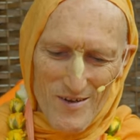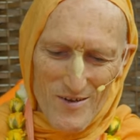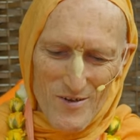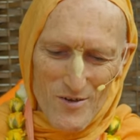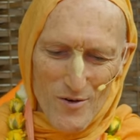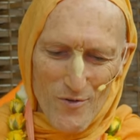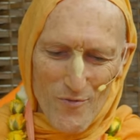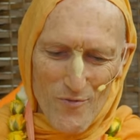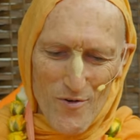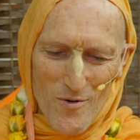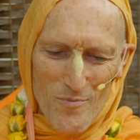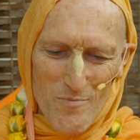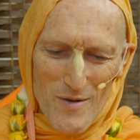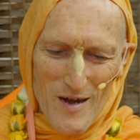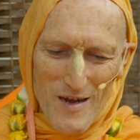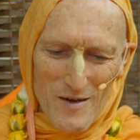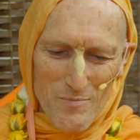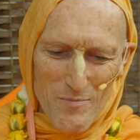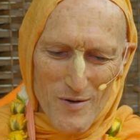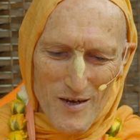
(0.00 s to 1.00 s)
So from
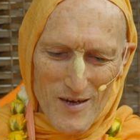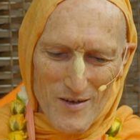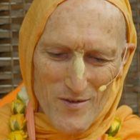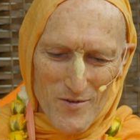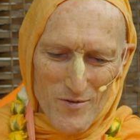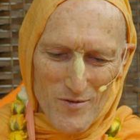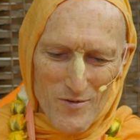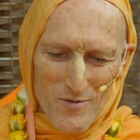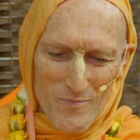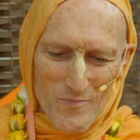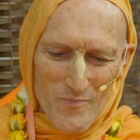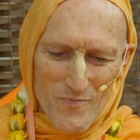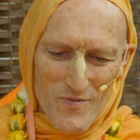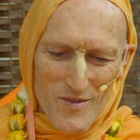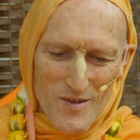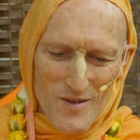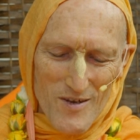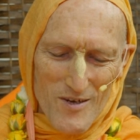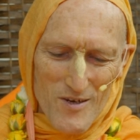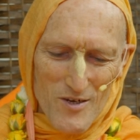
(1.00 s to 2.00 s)
Macbeth,
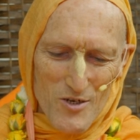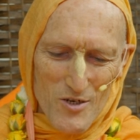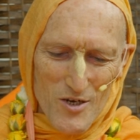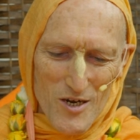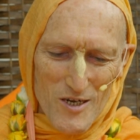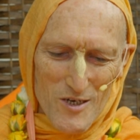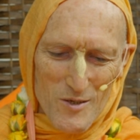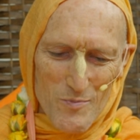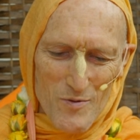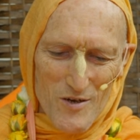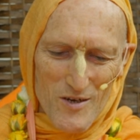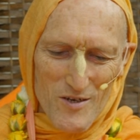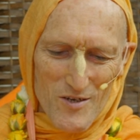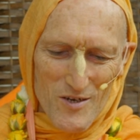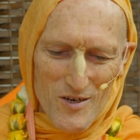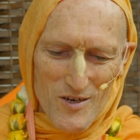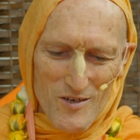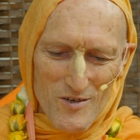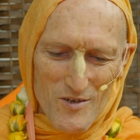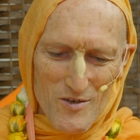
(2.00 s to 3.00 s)
Shakespeare
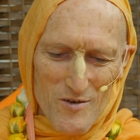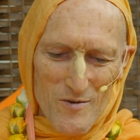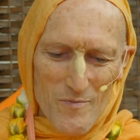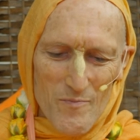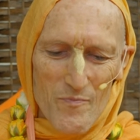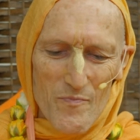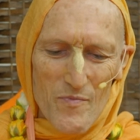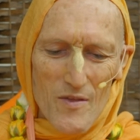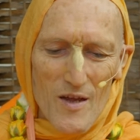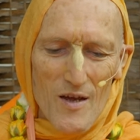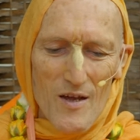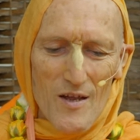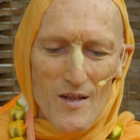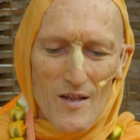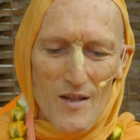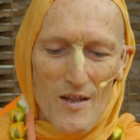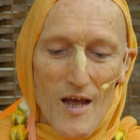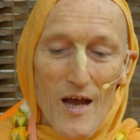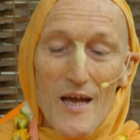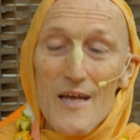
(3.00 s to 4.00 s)
says,
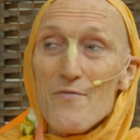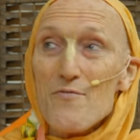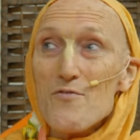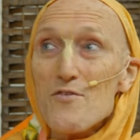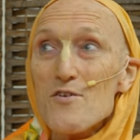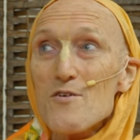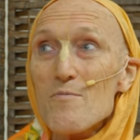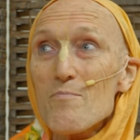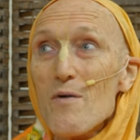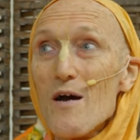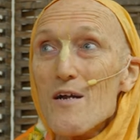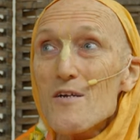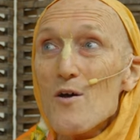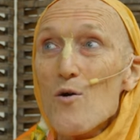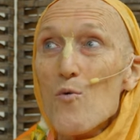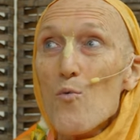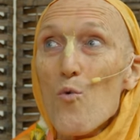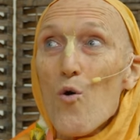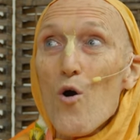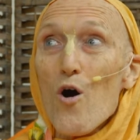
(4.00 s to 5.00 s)
Life's but
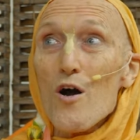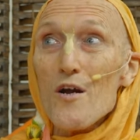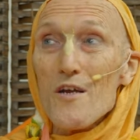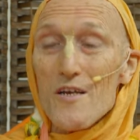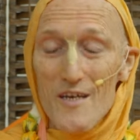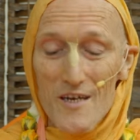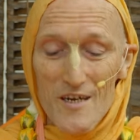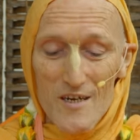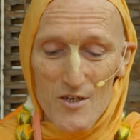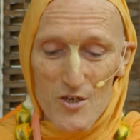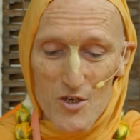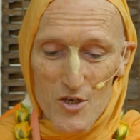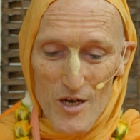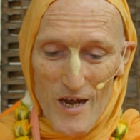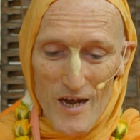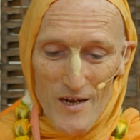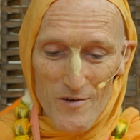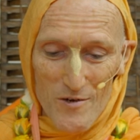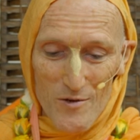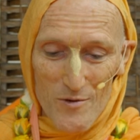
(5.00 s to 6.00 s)
a walking
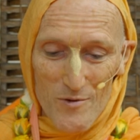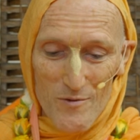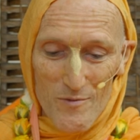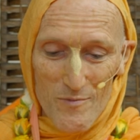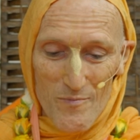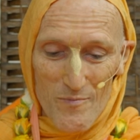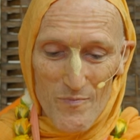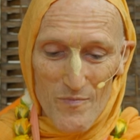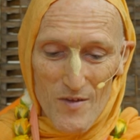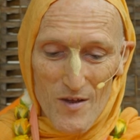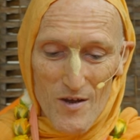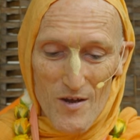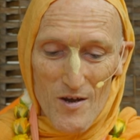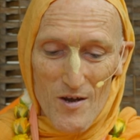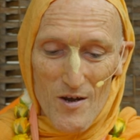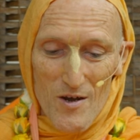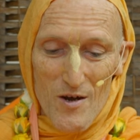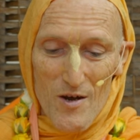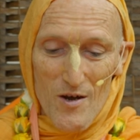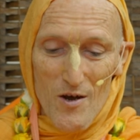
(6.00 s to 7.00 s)
shadow,
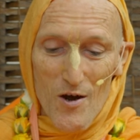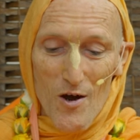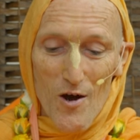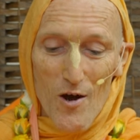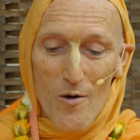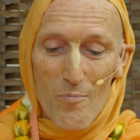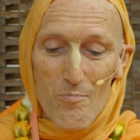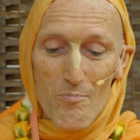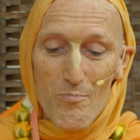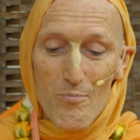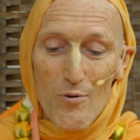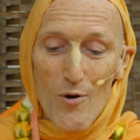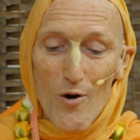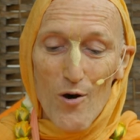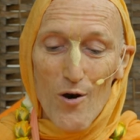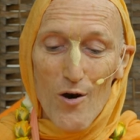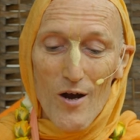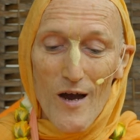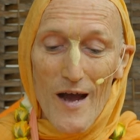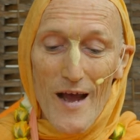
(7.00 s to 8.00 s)
a
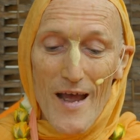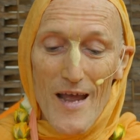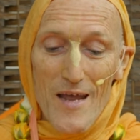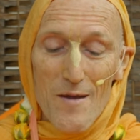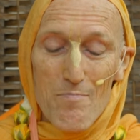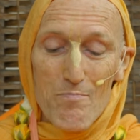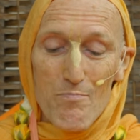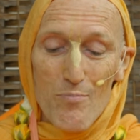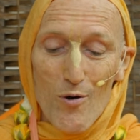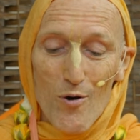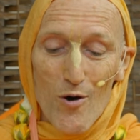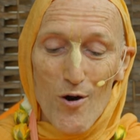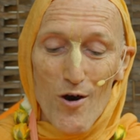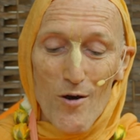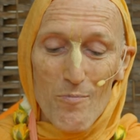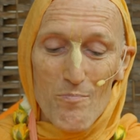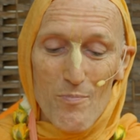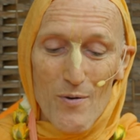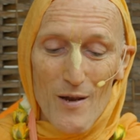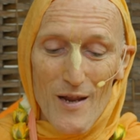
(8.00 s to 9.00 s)
poor, a
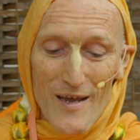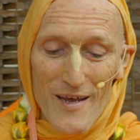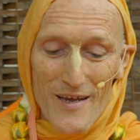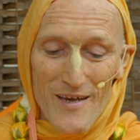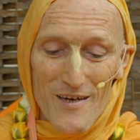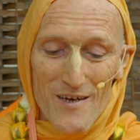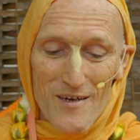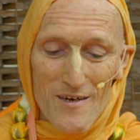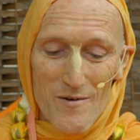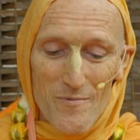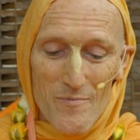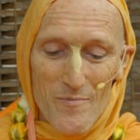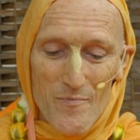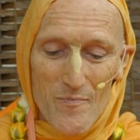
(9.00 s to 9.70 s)
poor player